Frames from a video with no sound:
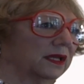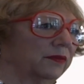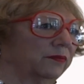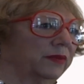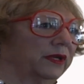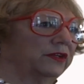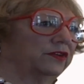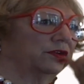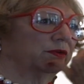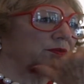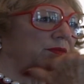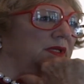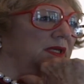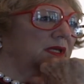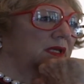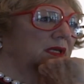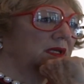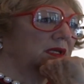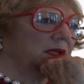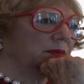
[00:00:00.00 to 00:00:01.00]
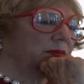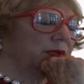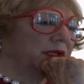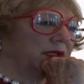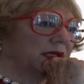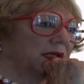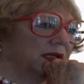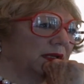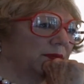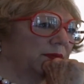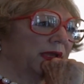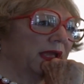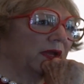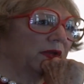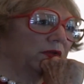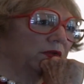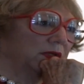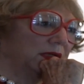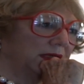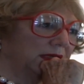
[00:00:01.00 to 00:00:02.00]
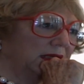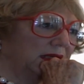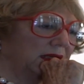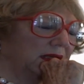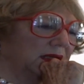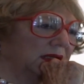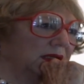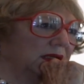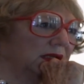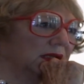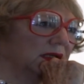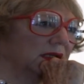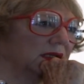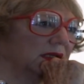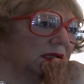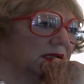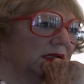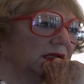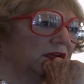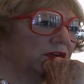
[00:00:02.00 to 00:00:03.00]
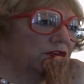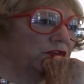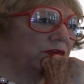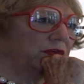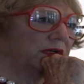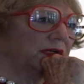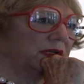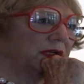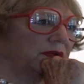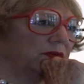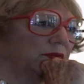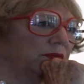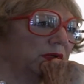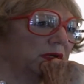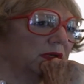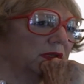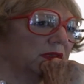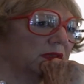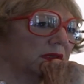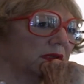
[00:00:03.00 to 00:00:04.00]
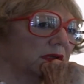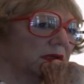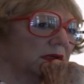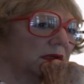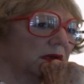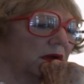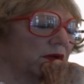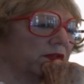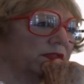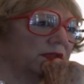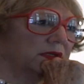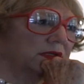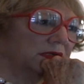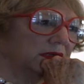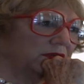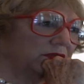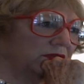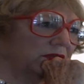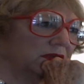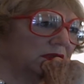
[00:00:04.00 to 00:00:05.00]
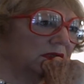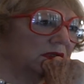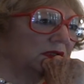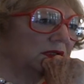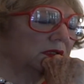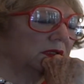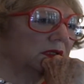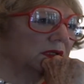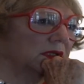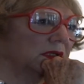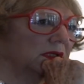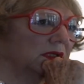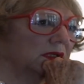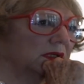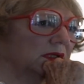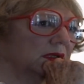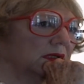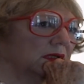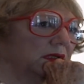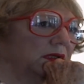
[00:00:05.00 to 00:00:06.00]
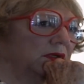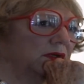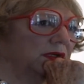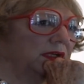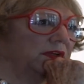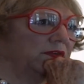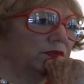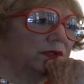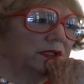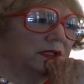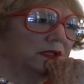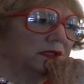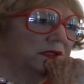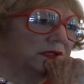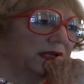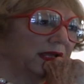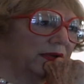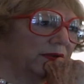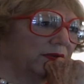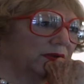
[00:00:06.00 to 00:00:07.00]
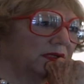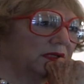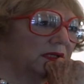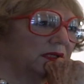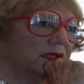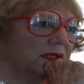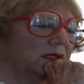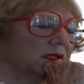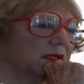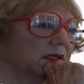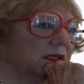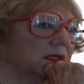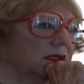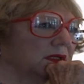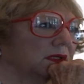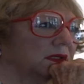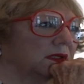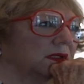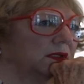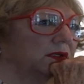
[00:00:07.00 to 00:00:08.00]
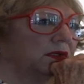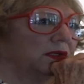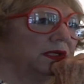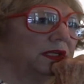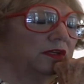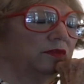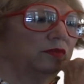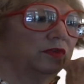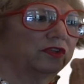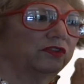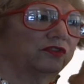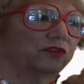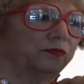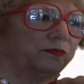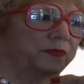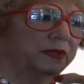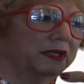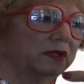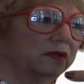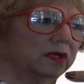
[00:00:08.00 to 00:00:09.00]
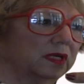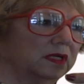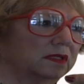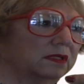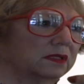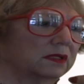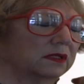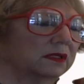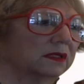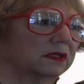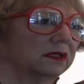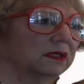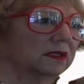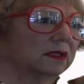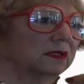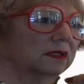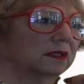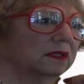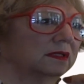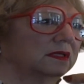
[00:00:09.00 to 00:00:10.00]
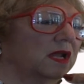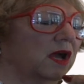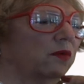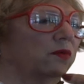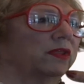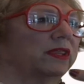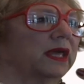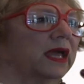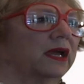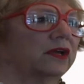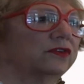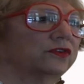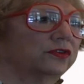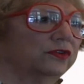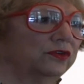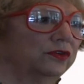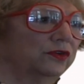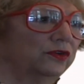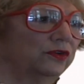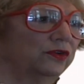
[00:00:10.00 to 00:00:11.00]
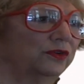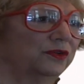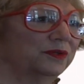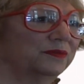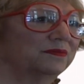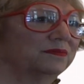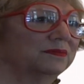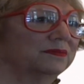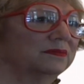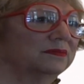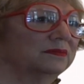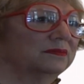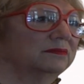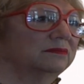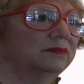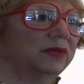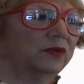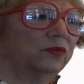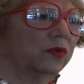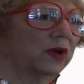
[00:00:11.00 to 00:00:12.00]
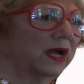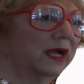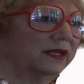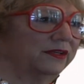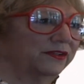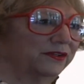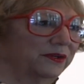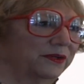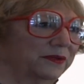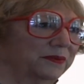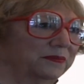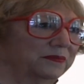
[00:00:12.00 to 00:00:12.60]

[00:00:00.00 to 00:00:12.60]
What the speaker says: but to me it became how you lead is you lead with authenticity, you lead with integrity, you lead with spirit, not with how to, but why to